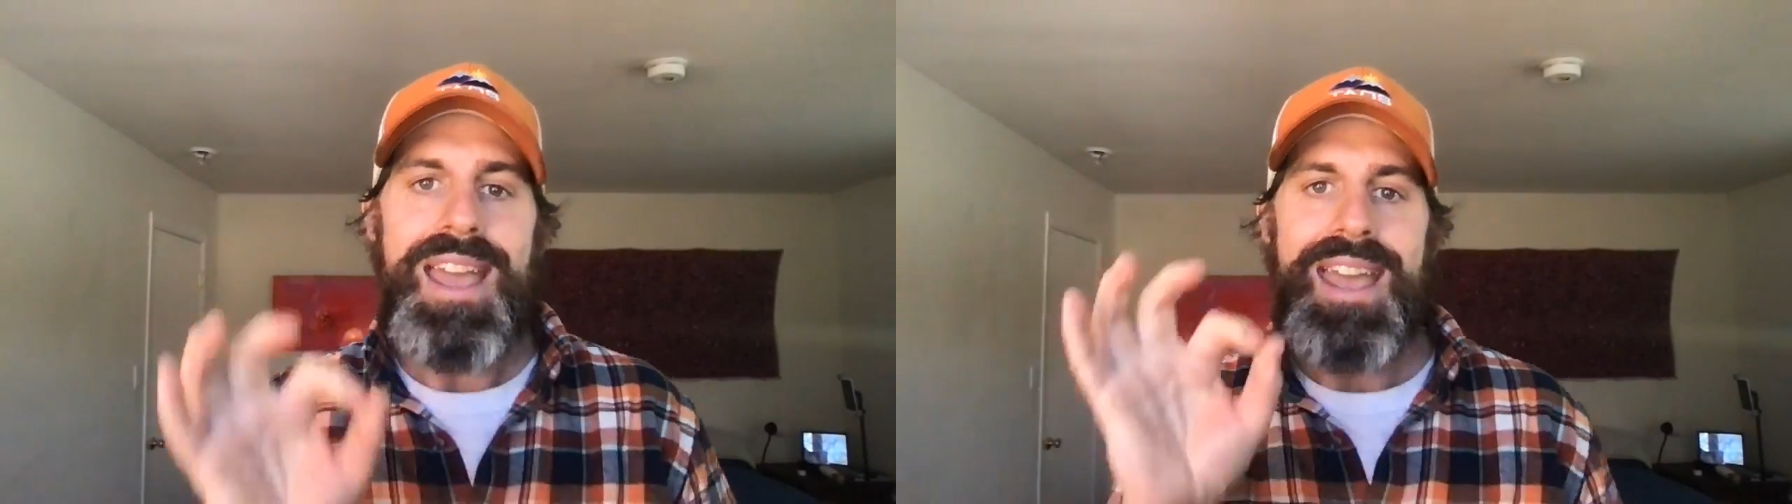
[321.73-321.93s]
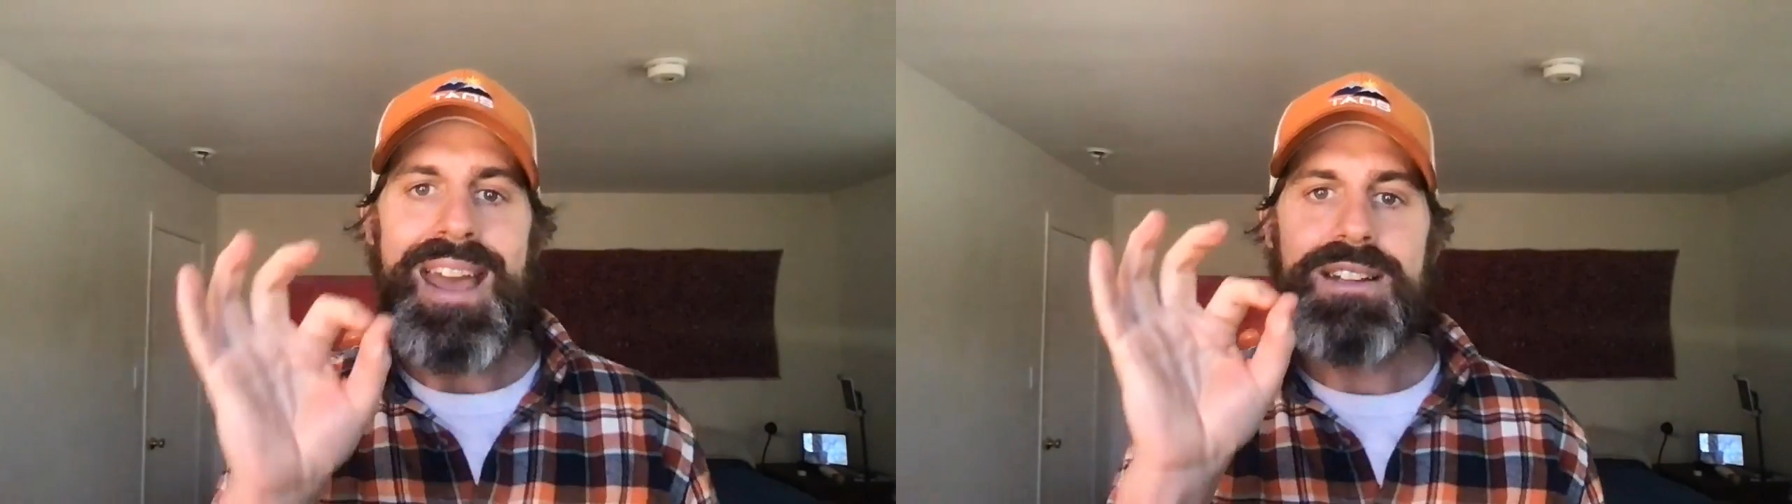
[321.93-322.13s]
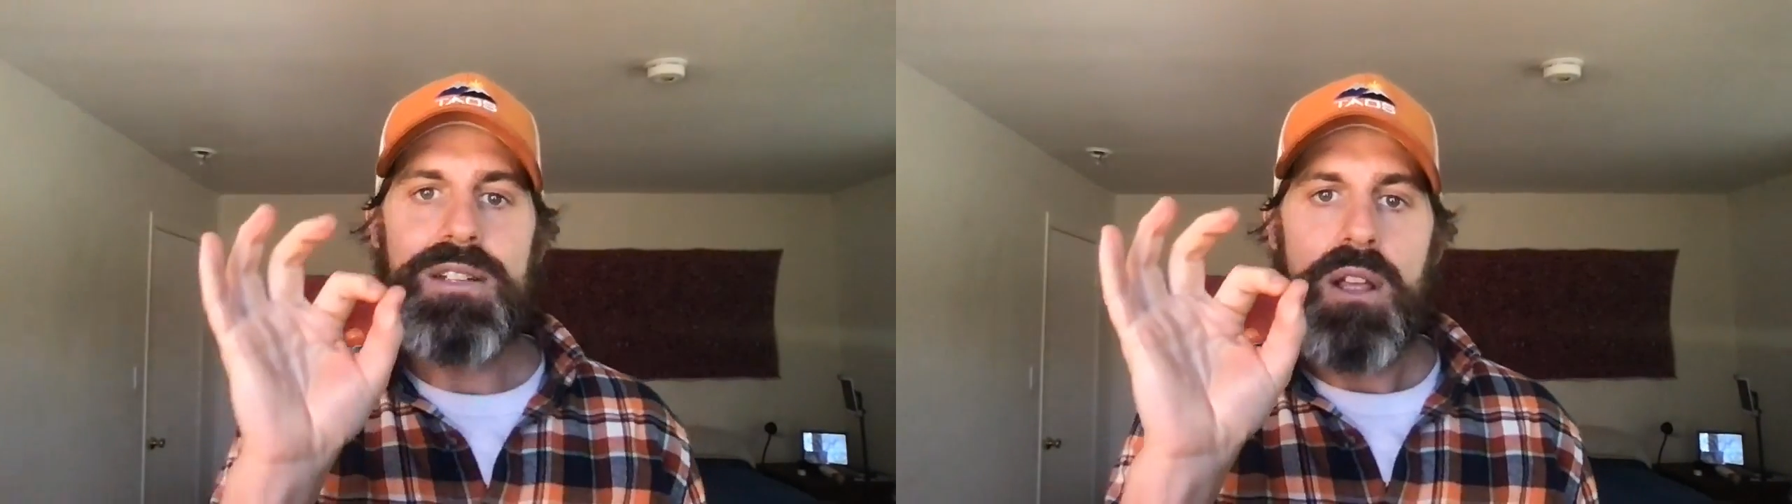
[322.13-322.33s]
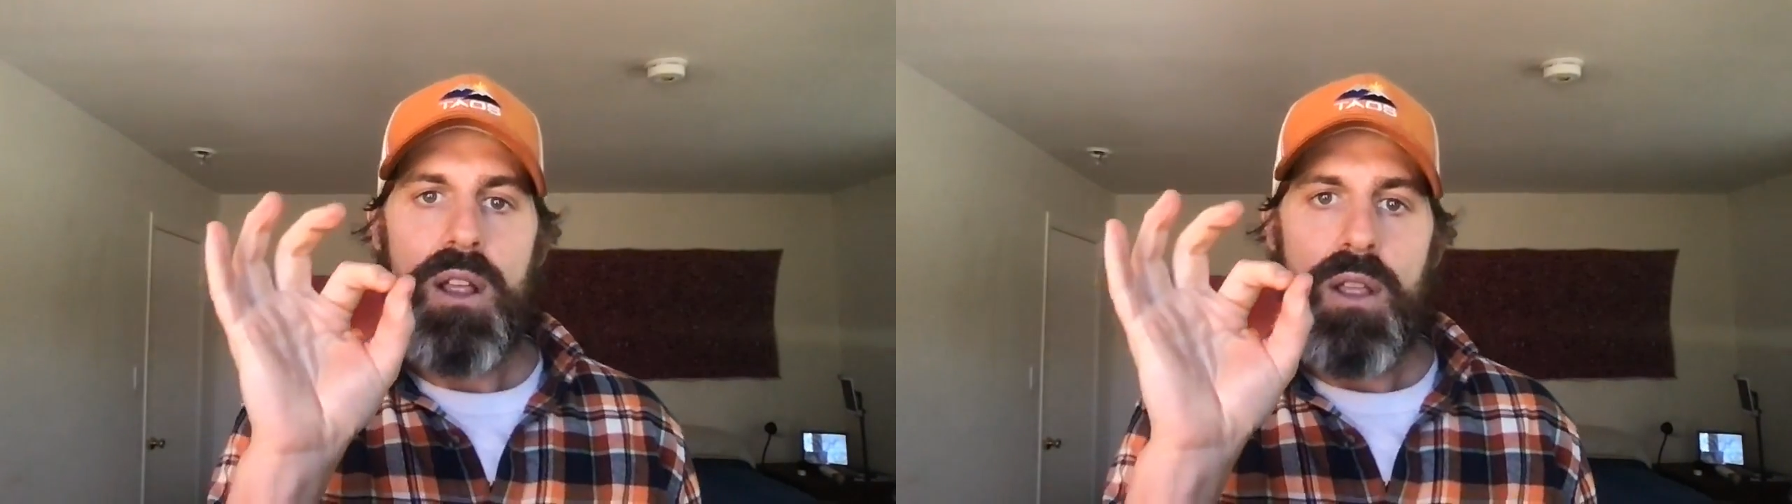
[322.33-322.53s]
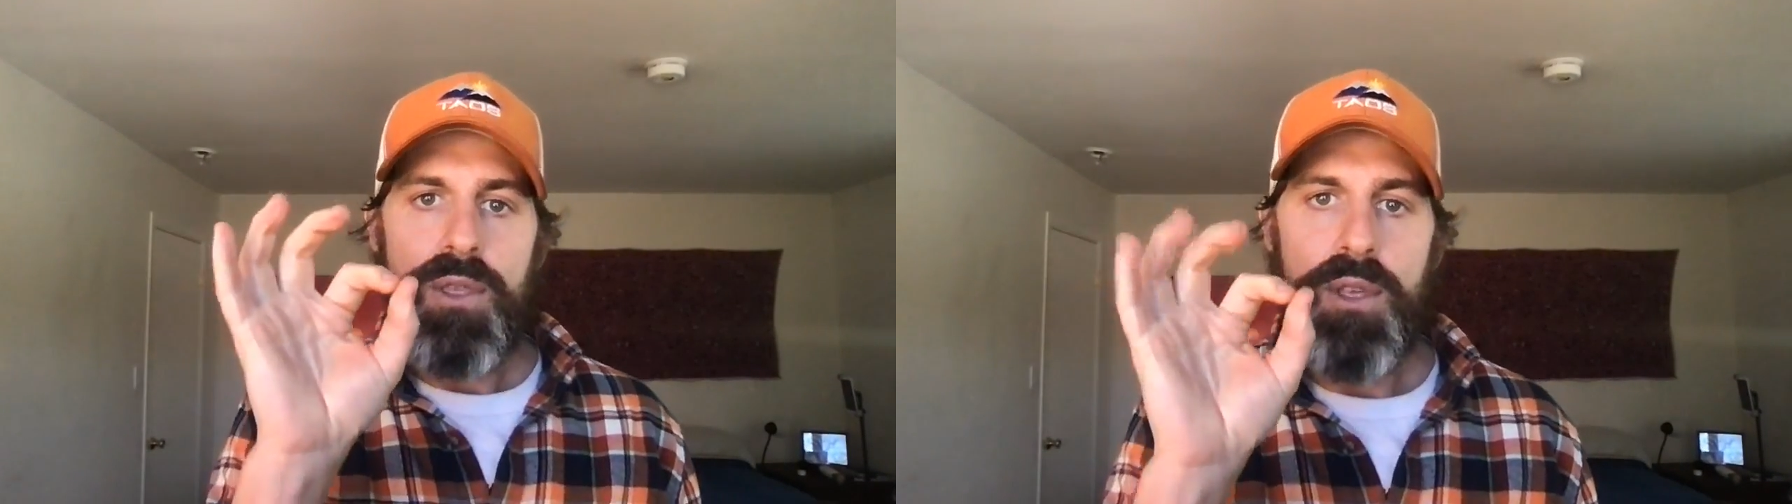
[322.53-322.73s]
And
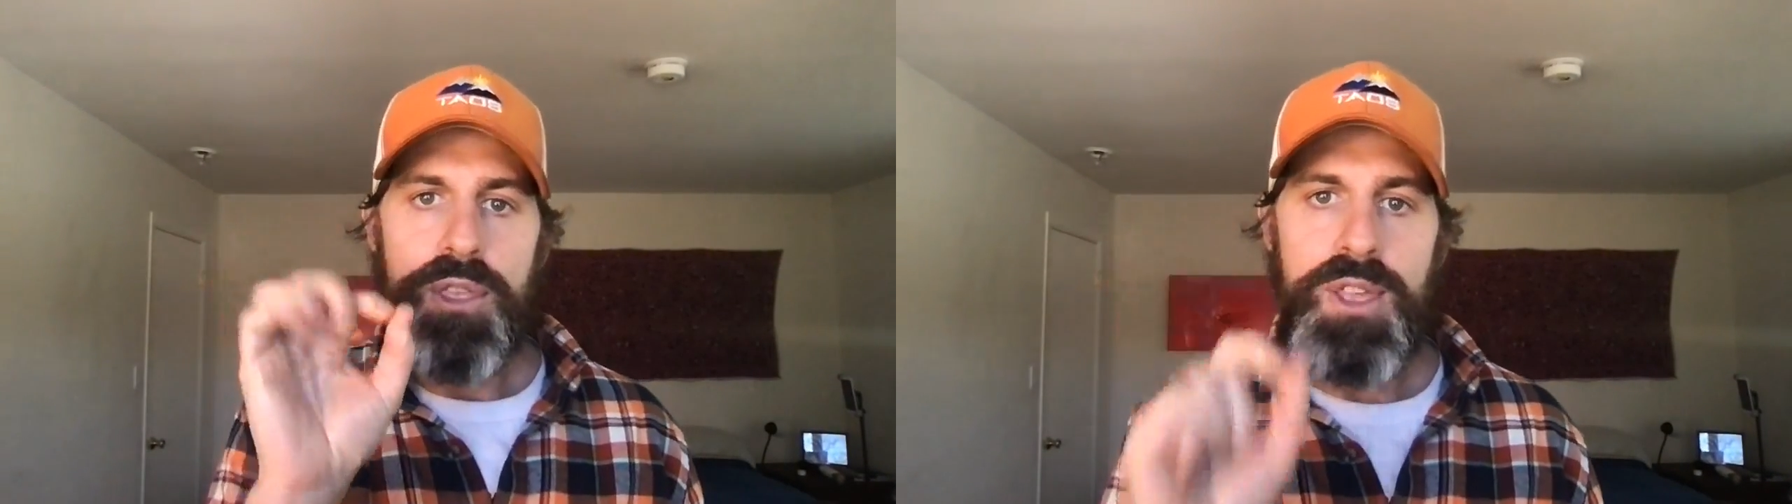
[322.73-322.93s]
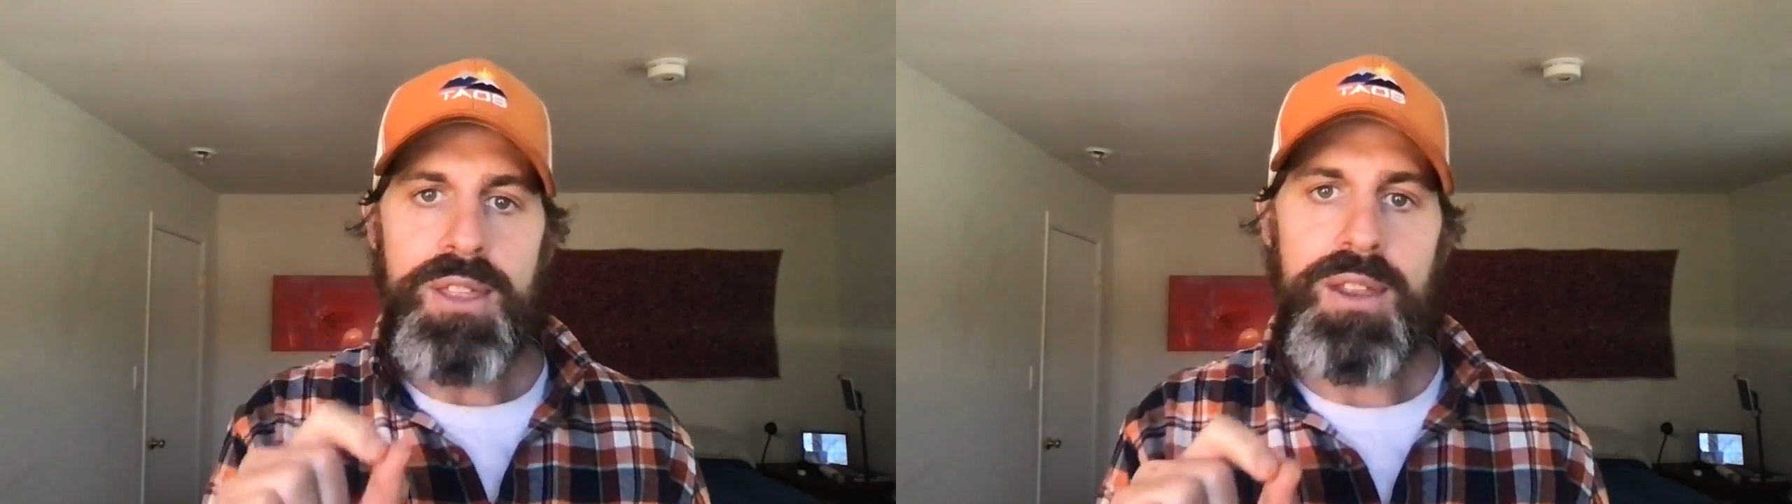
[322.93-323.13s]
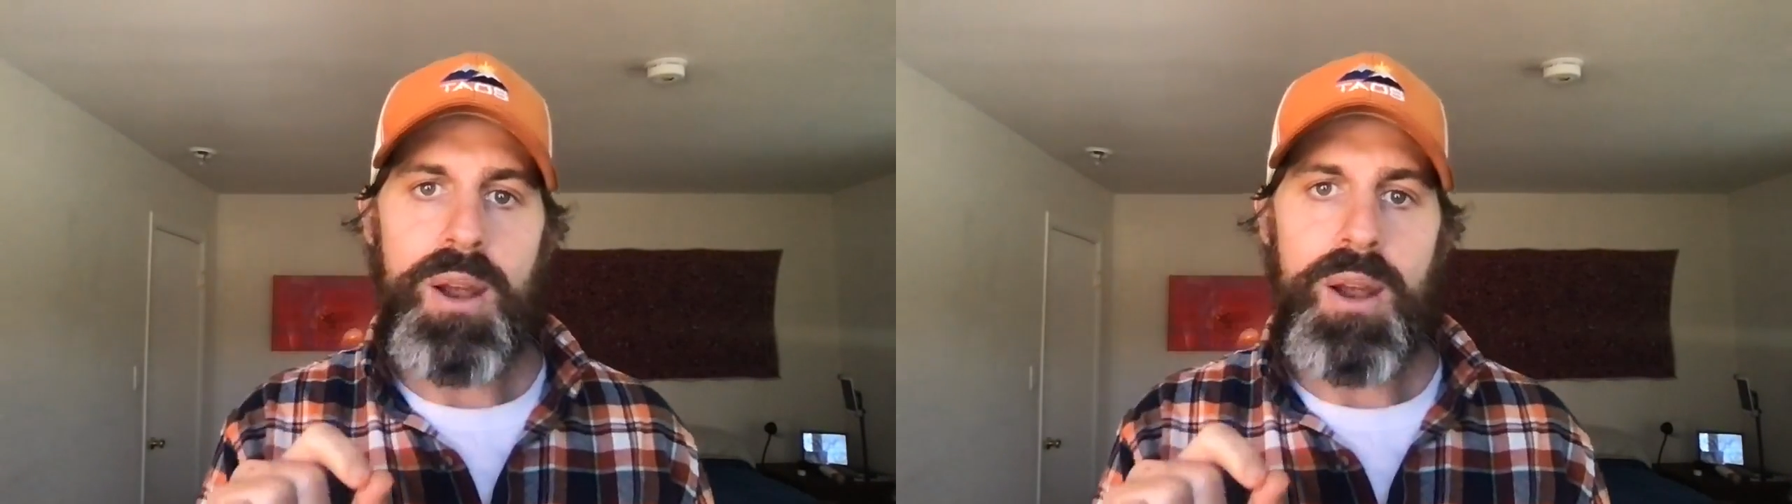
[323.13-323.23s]
the thing that